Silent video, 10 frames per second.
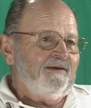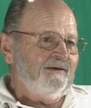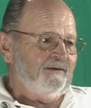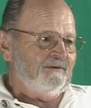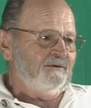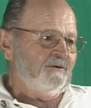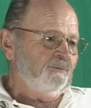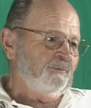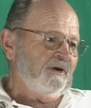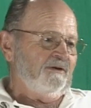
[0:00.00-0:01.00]
And uh,
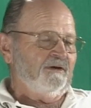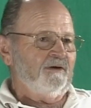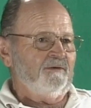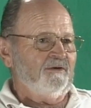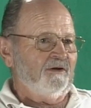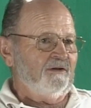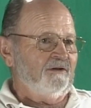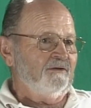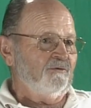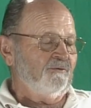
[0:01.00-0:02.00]
but I, uh, you know,
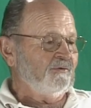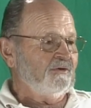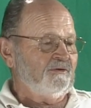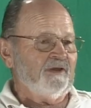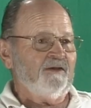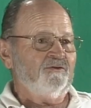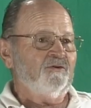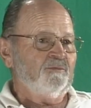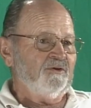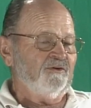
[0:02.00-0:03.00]
I'll never forget that
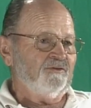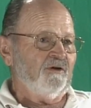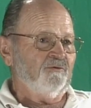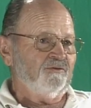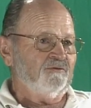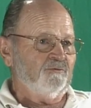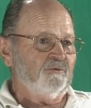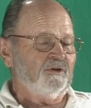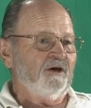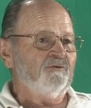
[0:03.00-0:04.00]
though, because that was a
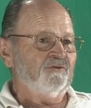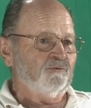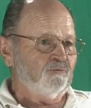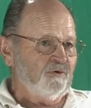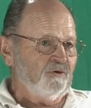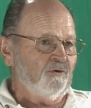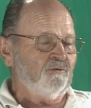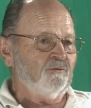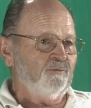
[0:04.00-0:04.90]
that was a real